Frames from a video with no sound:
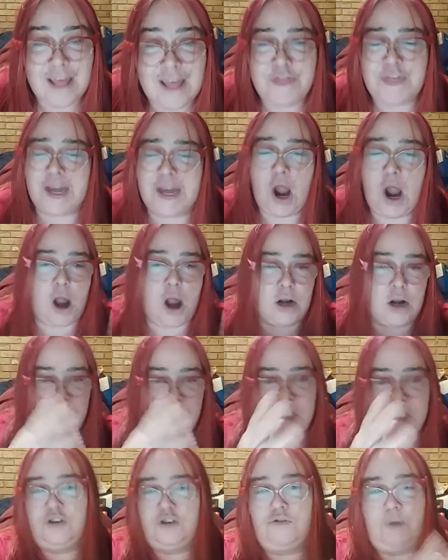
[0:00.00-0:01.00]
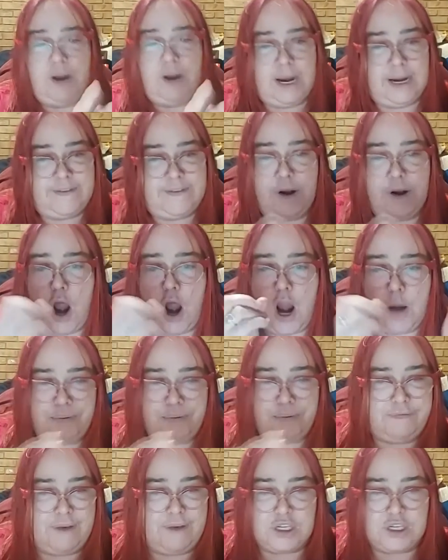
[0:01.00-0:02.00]
that aren't to grade, that aren't
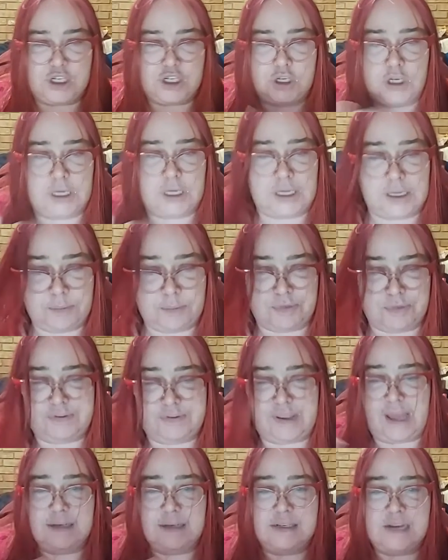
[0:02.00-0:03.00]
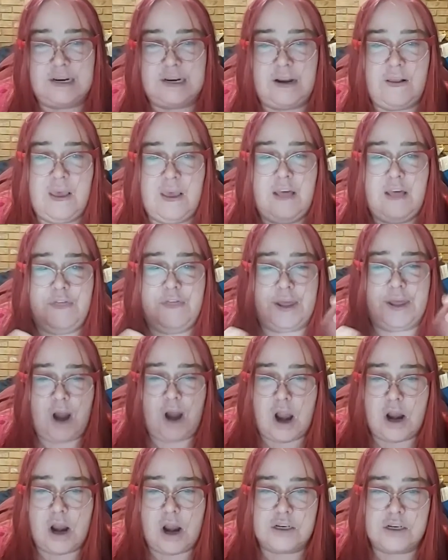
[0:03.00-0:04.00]
professionally presented, that
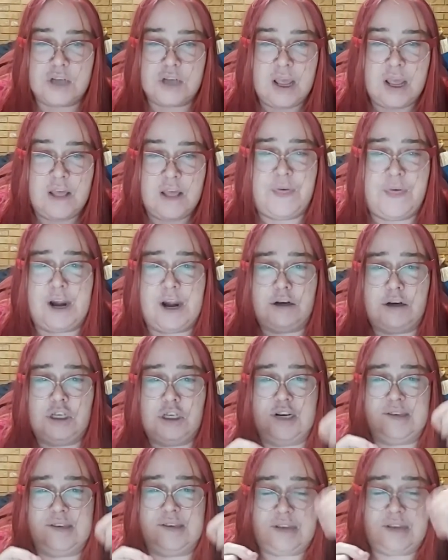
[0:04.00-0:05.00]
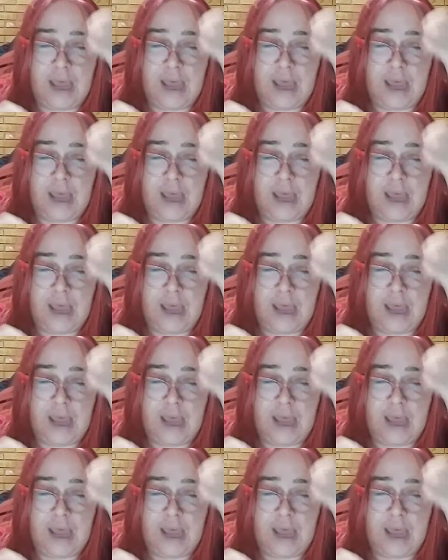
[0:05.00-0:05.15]
aren't, that are just